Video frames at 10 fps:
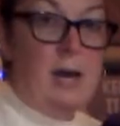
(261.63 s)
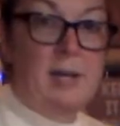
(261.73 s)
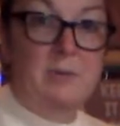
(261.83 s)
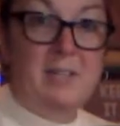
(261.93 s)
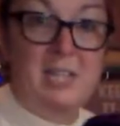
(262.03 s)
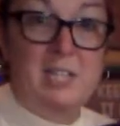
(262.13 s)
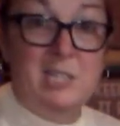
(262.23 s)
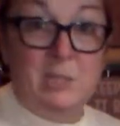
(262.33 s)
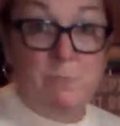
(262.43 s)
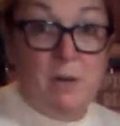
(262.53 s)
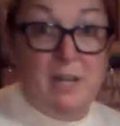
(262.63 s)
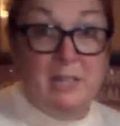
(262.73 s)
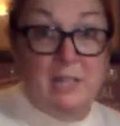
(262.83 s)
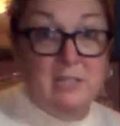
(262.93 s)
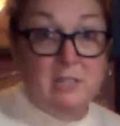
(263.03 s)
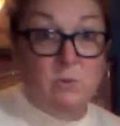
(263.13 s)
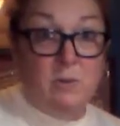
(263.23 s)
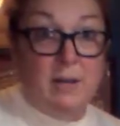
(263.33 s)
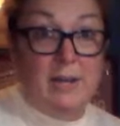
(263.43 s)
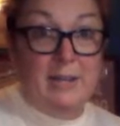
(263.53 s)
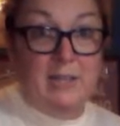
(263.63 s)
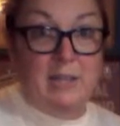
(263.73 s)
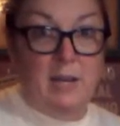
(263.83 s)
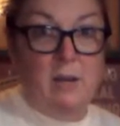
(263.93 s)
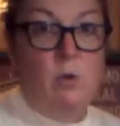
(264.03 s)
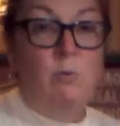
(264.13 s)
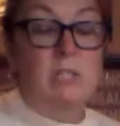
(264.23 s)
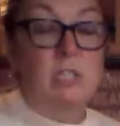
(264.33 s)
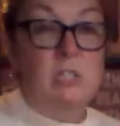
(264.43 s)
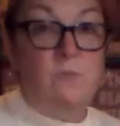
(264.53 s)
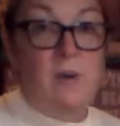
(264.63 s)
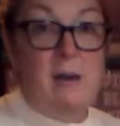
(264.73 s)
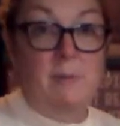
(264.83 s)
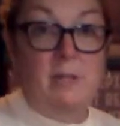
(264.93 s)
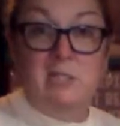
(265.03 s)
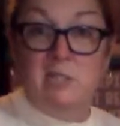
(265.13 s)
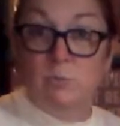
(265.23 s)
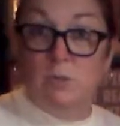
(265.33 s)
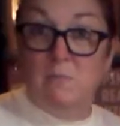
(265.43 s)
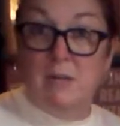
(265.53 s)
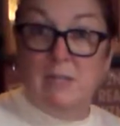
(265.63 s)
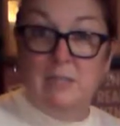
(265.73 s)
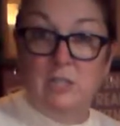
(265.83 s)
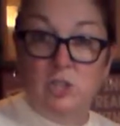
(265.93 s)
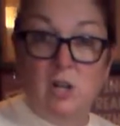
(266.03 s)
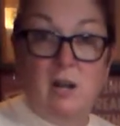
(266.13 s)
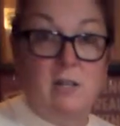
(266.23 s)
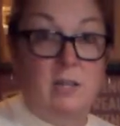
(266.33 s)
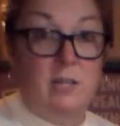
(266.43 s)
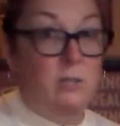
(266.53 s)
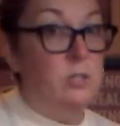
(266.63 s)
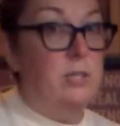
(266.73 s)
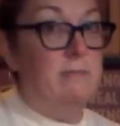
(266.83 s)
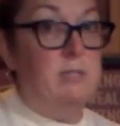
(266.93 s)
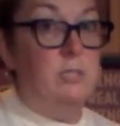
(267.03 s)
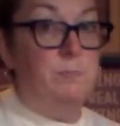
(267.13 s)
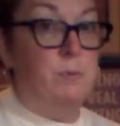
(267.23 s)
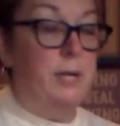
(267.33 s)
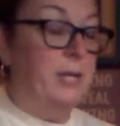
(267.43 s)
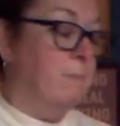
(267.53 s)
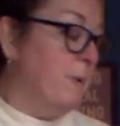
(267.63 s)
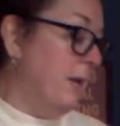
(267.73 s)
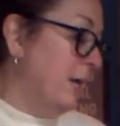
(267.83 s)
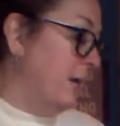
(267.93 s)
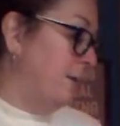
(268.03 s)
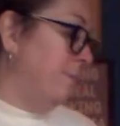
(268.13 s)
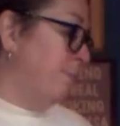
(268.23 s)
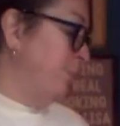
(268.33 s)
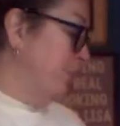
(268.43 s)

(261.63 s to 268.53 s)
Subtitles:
I don't need to spray this or anything, which is fabulous because when you're melting chocolate, you usually have to spray your pan.